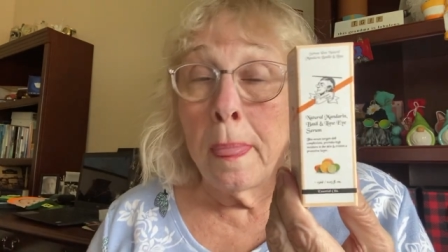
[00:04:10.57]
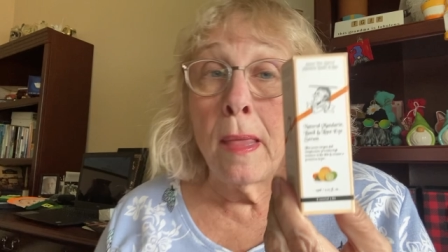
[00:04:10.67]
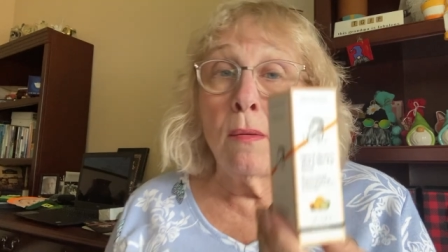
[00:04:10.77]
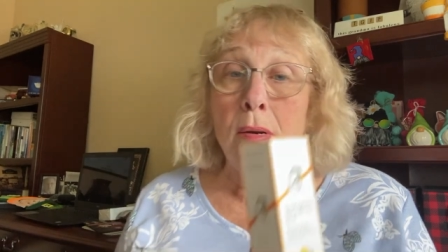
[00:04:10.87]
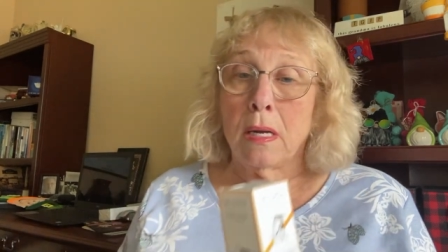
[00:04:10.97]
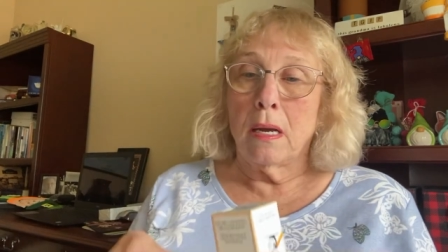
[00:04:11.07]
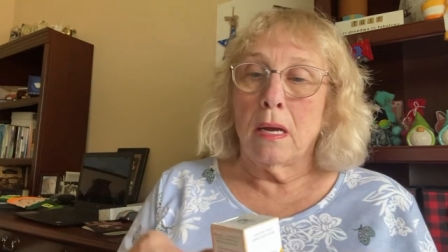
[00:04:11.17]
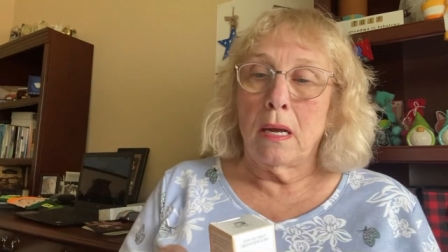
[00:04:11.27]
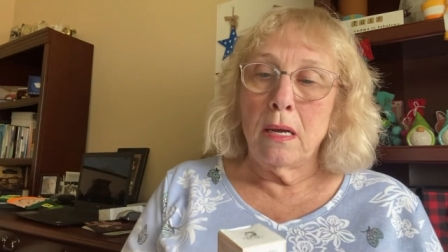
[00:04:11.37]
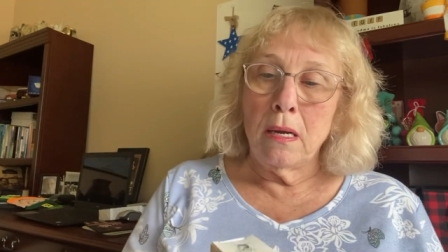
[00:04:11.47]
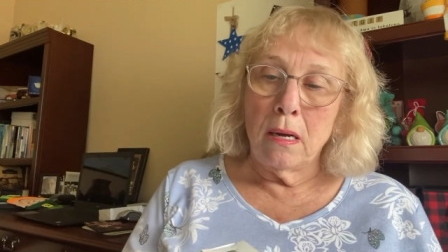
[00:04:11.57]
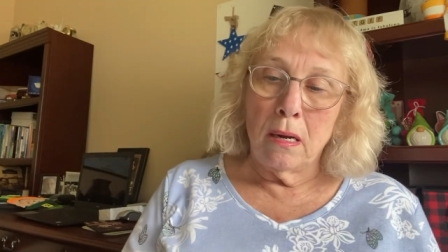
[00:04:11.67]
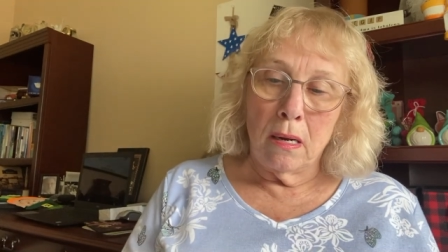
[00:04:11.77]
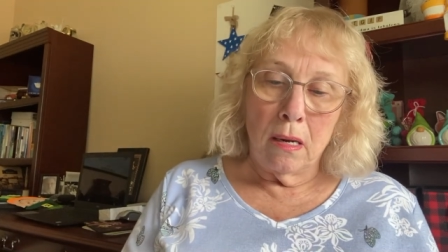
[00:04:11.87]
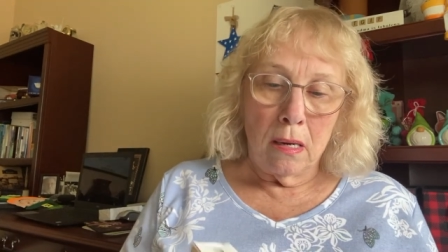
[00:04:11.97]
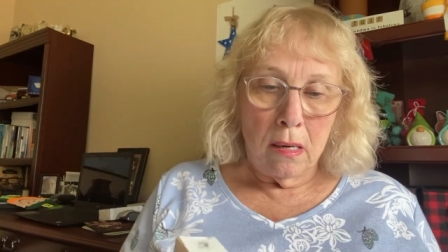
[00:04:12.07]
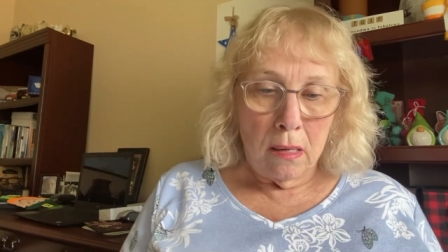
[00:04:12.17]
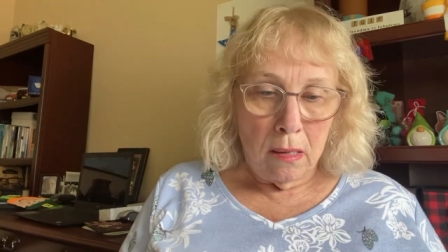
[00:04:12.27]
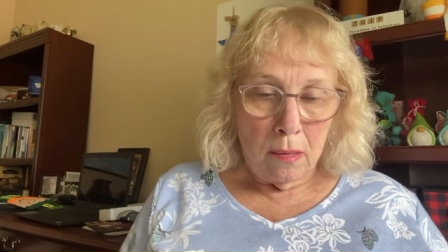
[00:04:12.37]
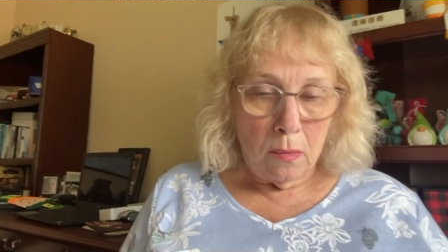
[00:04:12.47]
Okay.
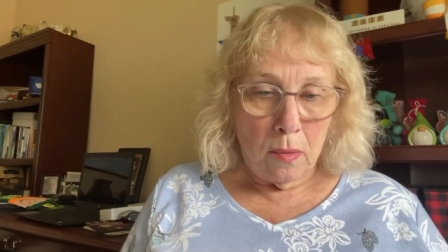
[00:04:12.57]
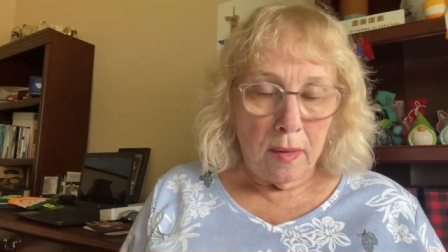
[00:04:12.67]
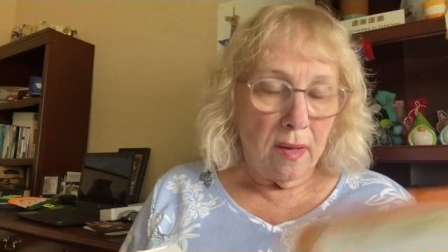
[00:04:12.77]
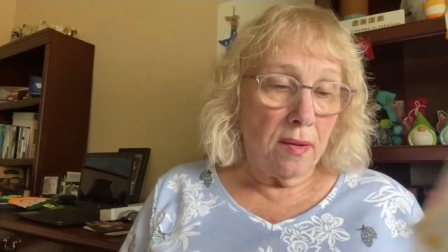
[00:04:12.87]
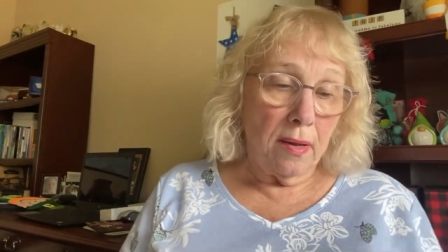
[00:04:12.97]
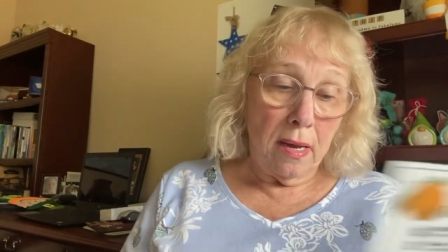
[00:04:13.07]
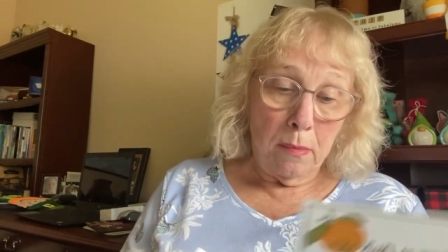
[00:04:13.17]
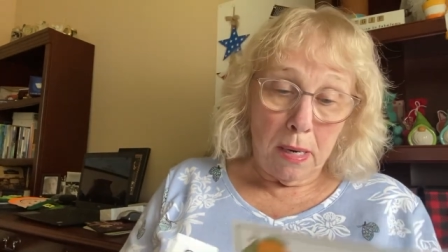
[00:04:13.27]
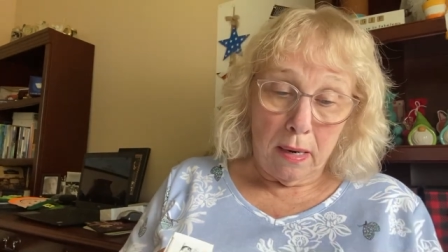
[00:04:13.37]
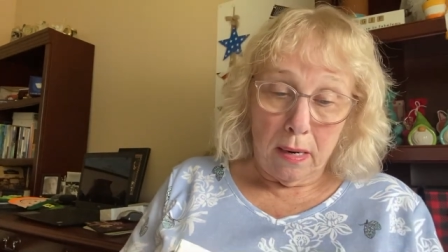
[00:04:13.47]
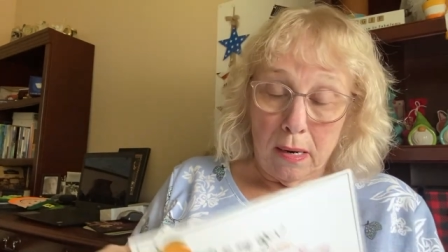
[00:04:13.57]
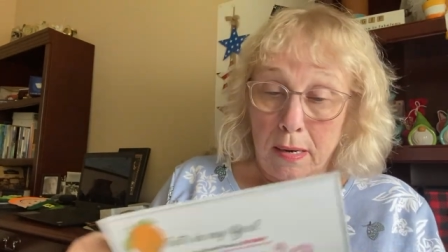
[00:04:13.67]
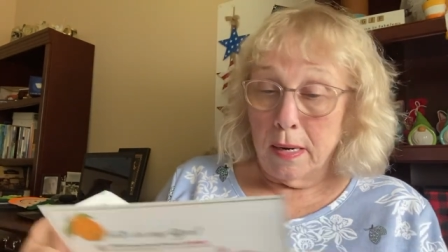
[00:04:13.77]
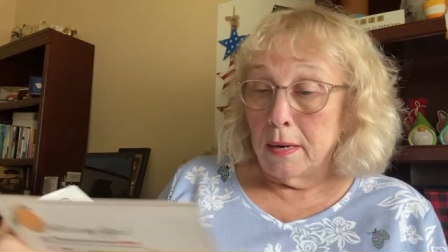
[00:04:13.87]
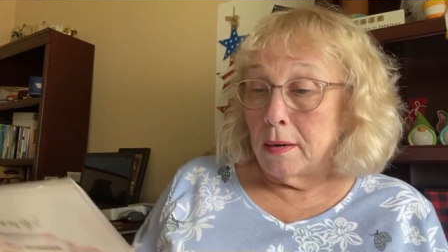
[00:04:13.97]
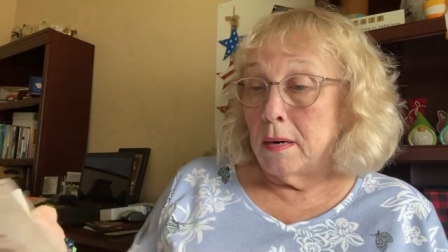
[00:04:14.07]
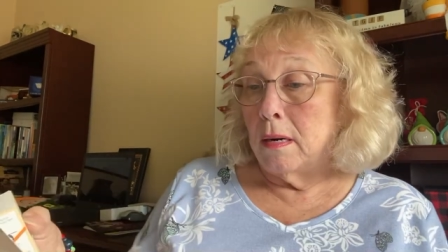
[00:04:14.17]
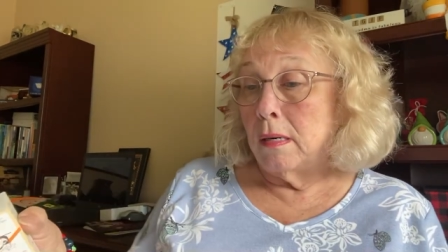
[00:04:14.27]
What's it say about it out here?